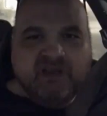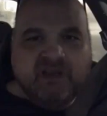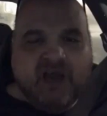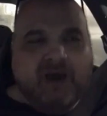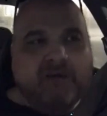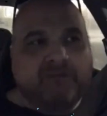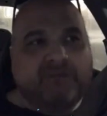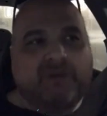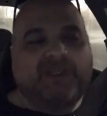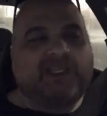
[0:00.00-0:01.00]
Um,
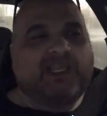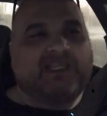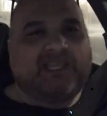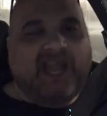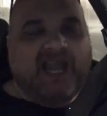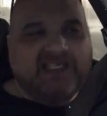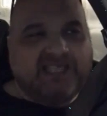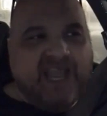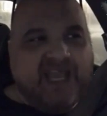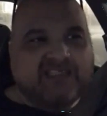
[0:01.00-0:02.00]
I mean, the, the guys
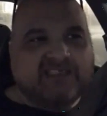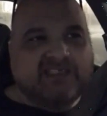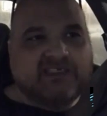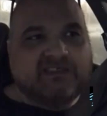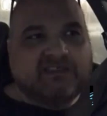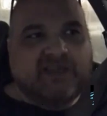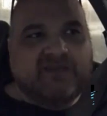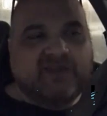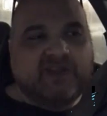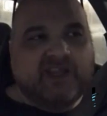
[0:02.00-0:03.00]
to ask is
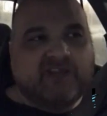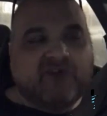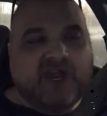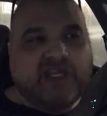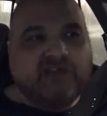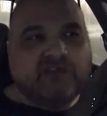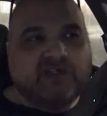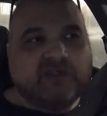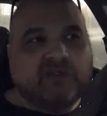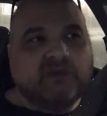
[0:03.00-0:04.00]
definitely like Ryan
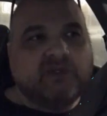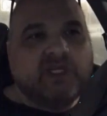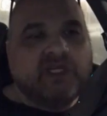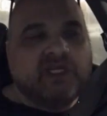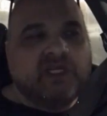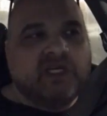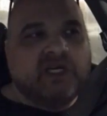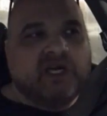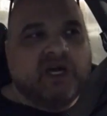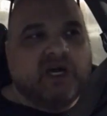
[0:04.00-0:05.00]
Drew,
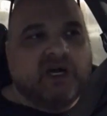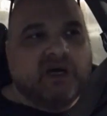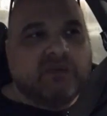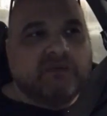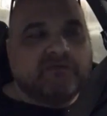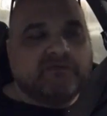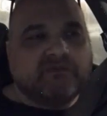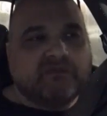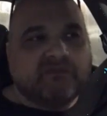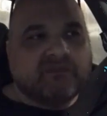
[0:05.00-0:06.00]
um,
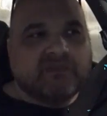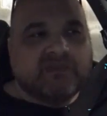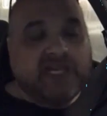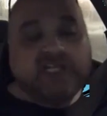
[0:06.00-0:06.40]
Teddy